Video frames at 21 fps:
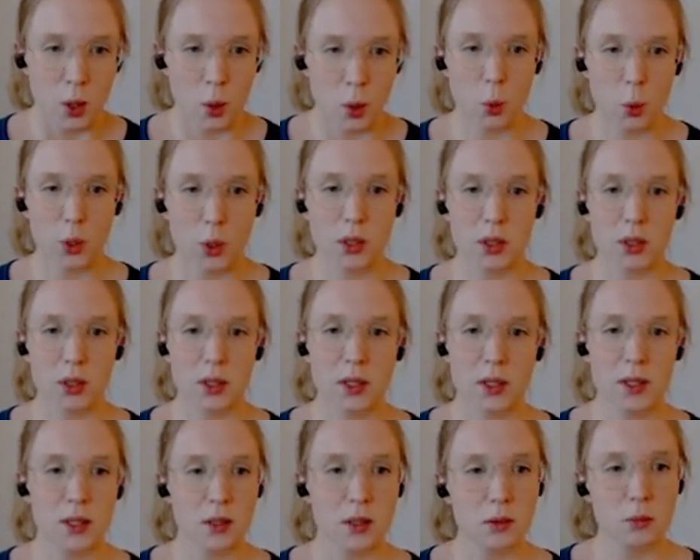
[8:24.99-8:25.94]
what
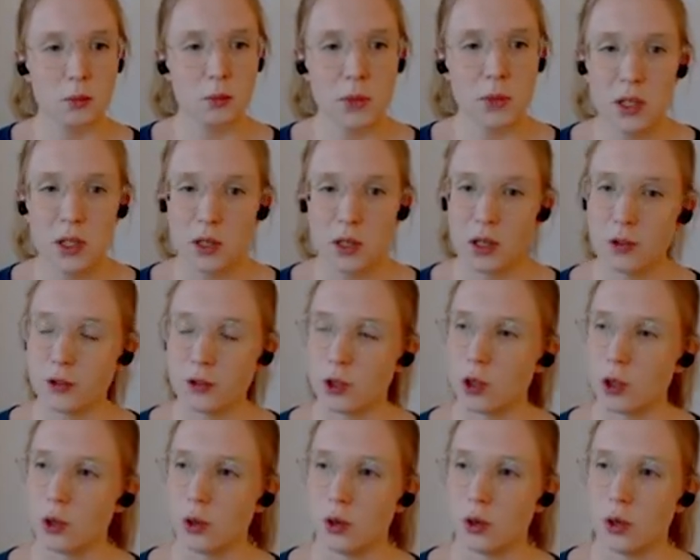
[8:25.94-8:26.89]
does it mean, after
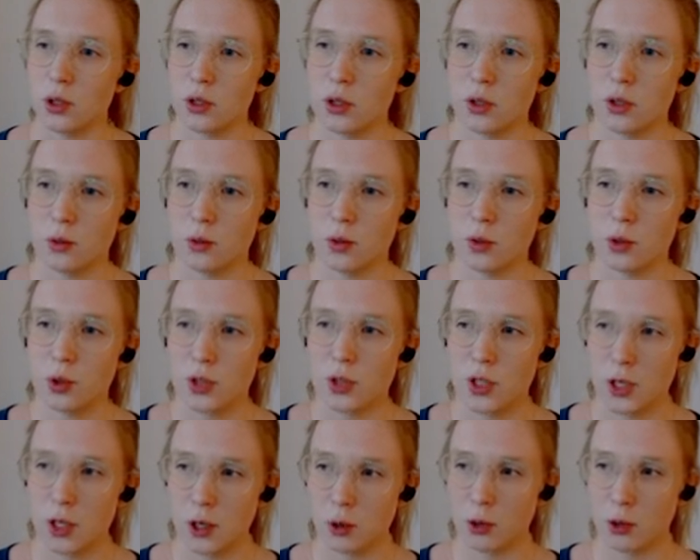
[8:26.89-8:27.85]
all, to
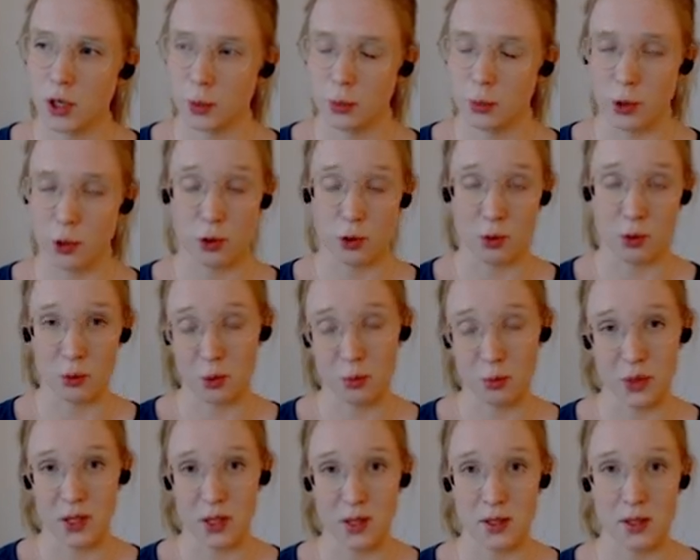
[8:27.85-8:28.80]
securely program a
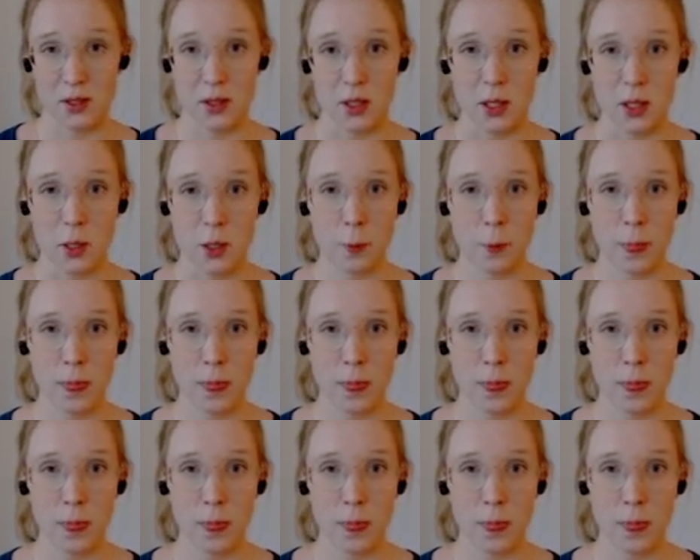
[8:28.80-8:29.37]
PLC?